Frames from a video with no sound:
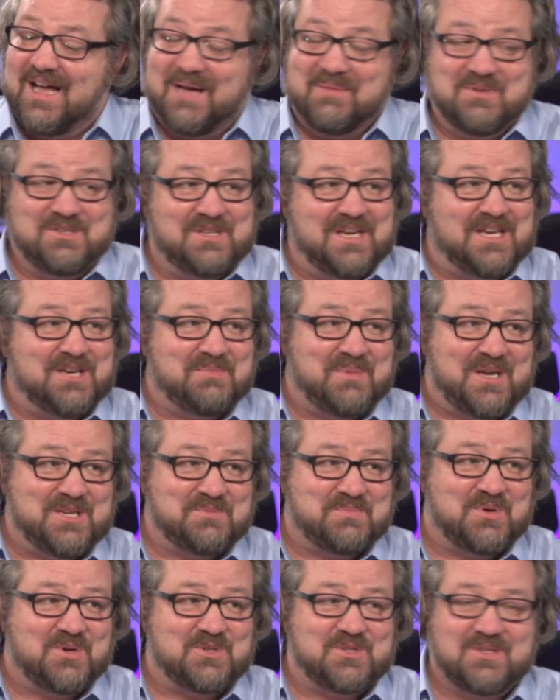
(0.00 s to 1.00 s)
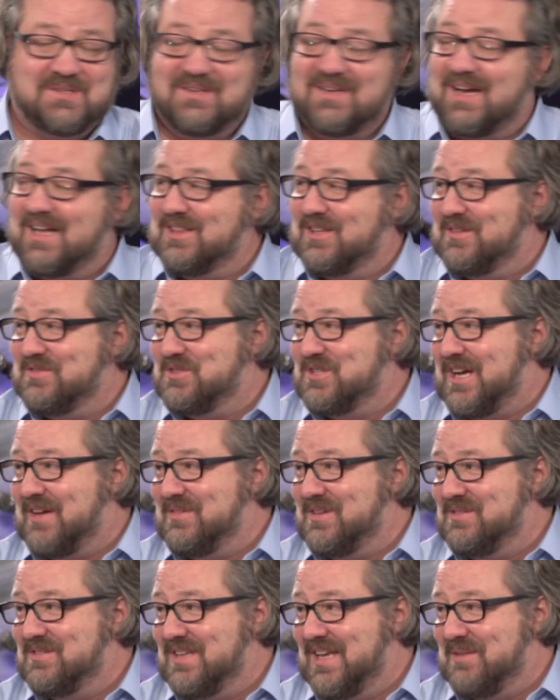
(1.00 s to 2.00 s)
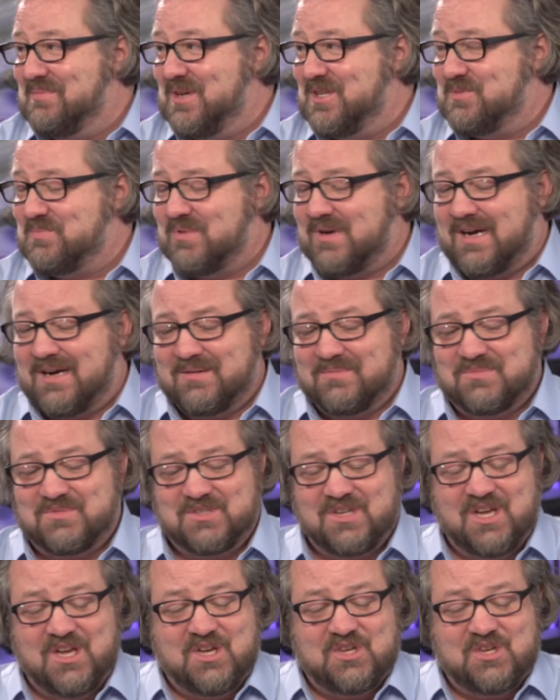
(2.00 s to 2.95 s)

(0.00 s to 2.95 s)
I'm a database person. I love solving database problems.